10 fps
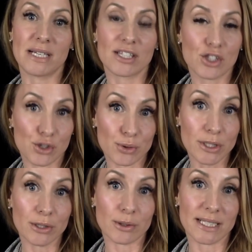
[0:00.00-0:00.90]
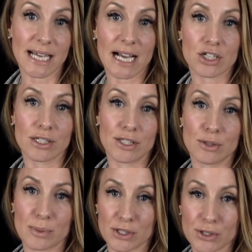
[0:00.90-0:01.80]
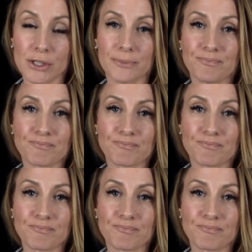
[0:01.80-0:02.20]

But it's true. It's actually super true.